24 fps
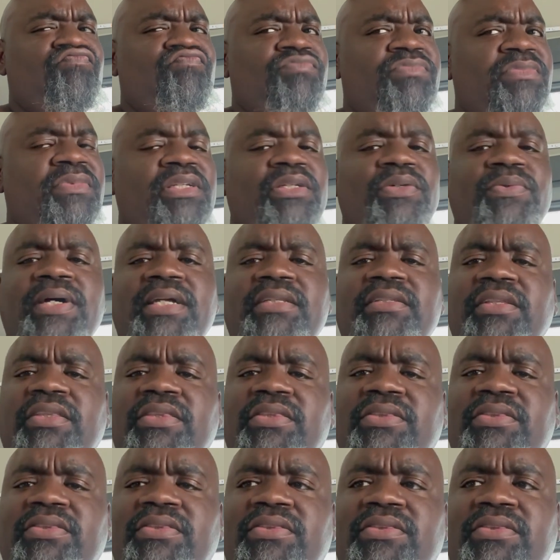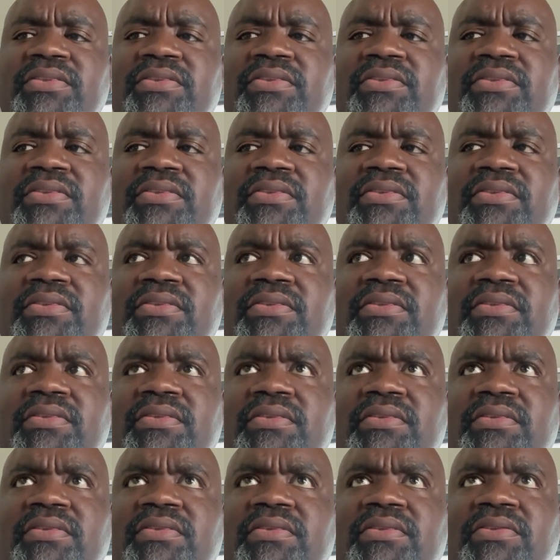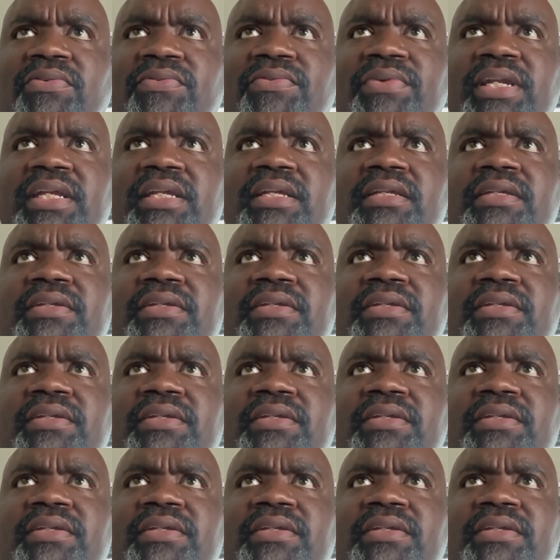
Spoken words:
a little after 3.